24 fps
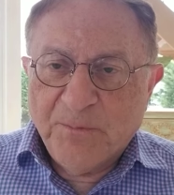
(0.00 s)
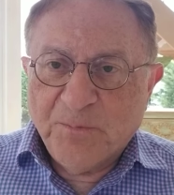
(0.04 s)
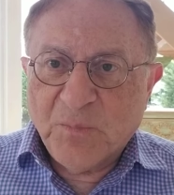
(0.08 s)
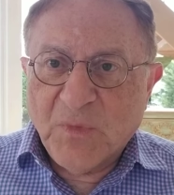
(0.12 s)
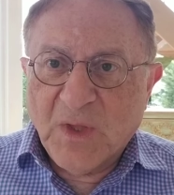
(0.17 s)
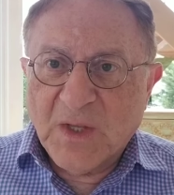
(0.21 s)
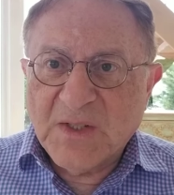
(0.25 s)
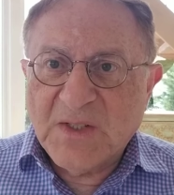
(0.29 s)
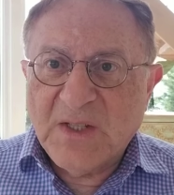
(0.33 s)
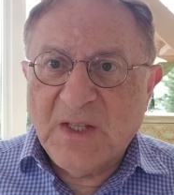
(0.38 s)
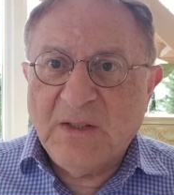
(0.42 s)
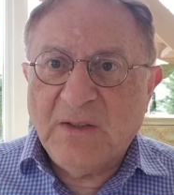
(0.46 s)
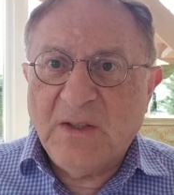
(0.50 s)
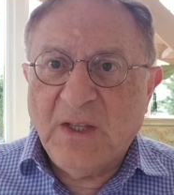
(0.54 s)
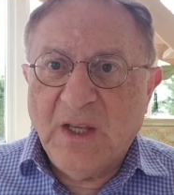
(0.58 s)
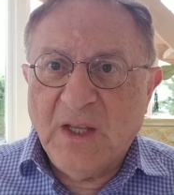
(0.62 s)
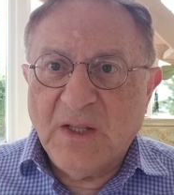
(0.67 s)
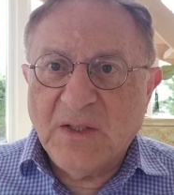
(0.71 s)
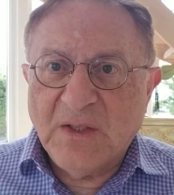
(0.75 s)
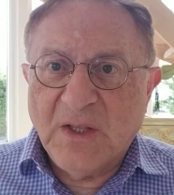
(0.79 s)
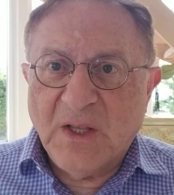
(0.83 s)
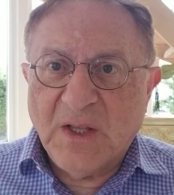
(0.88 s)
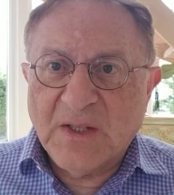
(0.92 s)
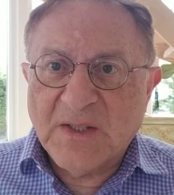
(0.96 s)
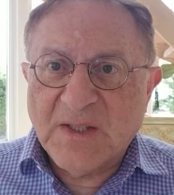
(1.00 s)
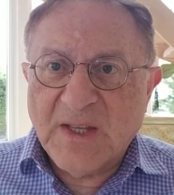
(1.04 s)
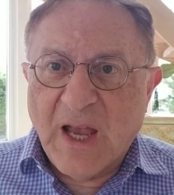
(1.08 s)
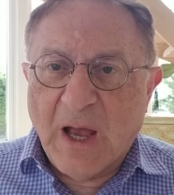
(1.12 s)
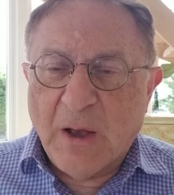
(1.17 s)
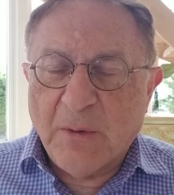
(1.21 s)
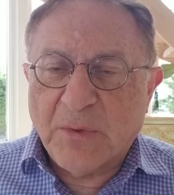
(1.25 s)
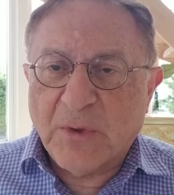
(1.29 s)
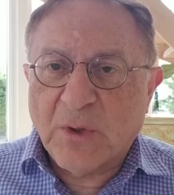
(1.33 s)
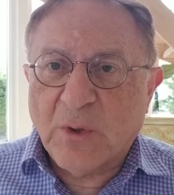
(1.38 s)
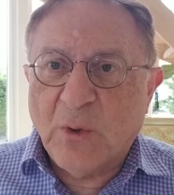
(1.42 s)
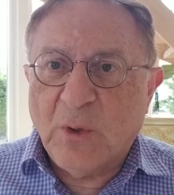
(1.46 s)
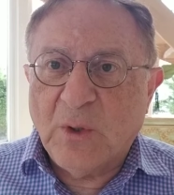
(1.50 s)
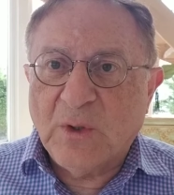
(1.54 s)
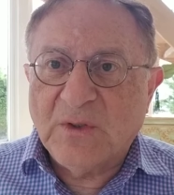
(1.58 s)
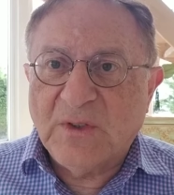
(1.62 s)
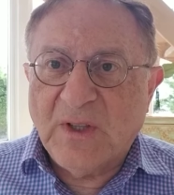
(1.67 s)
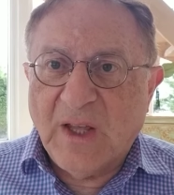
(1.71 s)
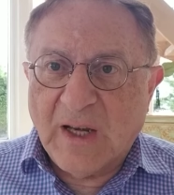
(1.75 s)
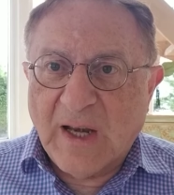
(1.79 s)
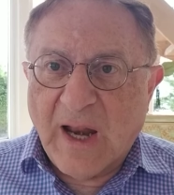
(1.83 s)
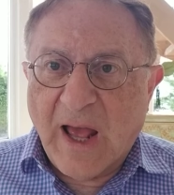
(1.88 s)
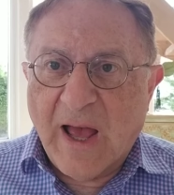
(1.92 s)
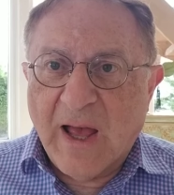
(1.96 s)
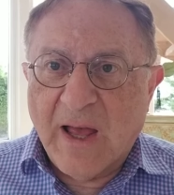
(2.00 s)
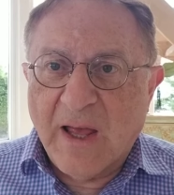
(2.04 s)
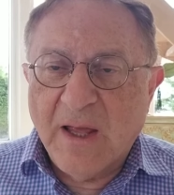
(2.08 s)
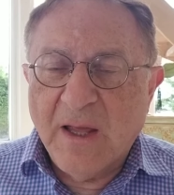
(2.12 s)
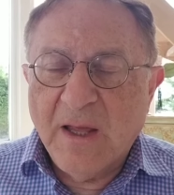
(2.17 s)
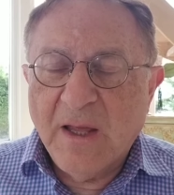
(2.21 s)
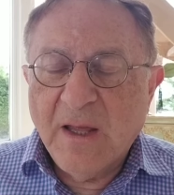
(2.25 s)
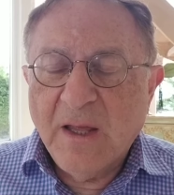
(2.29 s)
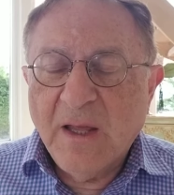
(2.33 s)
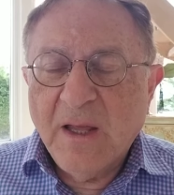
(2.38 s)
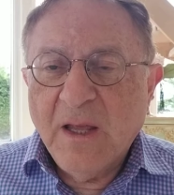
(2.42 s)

city in the south called Daraa,